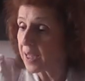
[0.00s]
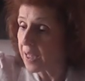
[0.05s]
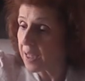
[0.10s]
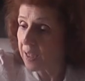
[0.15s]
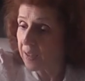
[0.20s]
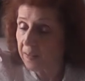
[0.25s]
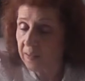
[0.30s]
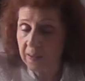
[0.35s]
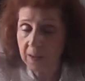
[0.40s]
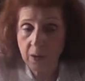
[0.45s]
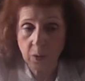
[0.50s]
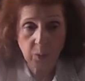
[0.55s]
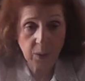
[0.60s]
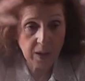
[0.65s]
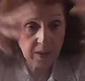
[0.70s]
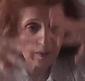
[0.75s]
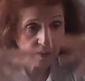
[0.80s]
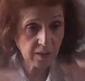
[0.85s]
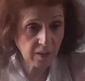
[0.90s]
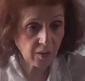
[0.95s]
the east to the
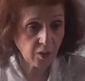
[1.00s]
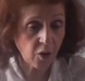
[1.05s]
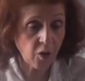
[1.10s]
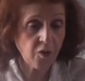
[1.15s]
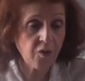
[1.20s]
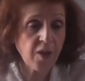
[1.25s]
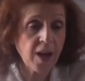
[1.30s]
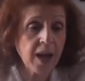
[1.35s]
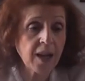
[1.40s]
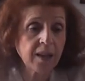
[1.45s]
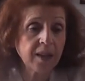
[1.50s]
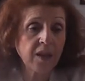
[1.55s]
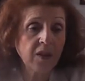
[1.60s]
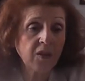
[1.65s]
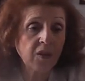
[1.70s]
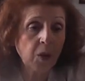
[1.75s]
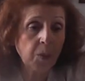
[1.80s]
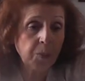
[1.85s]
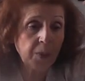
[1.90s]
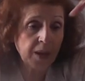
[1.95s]
west. This whole valley
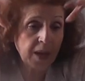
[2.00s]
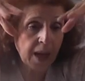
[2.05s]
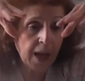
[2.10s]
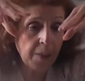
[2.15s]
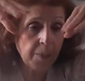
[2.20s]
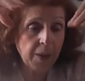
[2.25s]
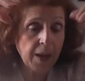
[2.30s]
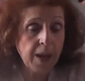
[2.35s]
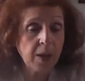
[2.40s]
is opened up.